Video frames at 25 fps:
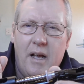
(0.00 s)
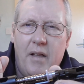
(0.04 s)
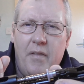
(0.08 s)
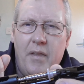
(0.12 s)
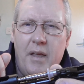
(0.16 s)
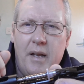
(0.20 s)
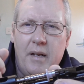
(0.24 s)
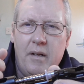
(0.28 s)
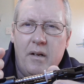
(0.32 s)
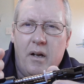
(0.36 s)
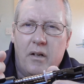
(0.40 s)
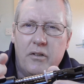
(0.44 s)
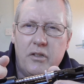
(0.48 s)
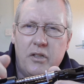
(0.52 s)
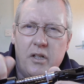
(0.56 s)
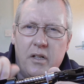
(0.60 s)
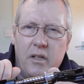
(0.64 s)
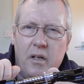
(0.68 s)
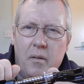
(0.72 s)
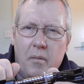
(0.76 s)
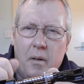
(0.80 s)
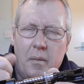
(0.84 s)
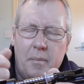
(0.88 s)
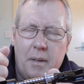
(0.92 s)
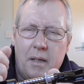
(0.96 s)
and then I turned
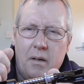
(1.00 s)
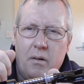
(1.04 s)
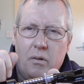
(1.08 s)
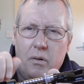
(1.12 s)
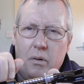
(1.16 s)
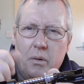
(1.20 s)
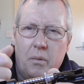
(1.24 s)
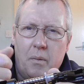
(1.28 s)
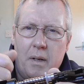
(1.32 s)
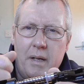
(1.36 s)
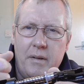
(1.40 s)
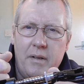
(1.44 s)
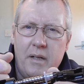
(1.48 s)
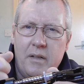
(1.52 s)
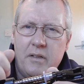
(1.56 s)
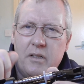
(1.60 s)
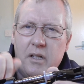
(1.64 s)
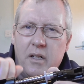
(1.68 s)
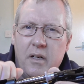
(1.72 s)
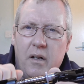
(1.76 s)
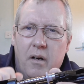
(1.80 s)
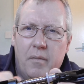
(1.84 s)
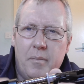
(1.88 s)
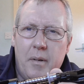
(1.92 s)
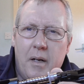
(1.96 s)
it up about all the way, and then
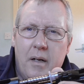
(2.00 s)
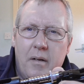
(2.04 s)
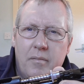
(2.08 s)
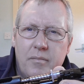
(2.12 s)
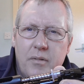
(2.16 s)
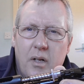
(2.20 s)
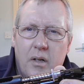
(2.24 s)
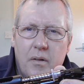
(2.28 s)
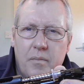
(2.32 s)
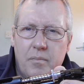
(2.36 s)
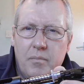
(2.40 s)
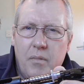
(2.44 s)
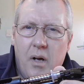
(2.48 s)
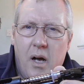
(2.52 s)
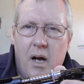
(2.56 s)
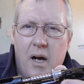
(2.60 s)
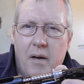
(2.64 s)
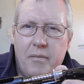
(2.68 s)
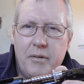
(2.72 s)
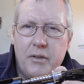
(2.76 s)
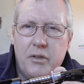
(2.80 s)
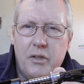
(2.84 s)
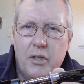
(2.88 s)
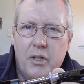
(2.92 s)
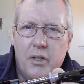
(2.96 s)
turned it up about
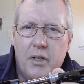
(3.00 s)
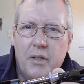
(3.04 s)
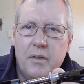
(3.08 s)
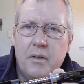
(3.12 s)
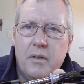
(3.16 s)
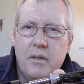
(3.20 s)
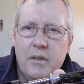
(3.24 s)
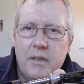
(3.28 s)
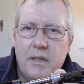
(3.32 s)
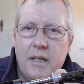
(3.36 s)
half a turn.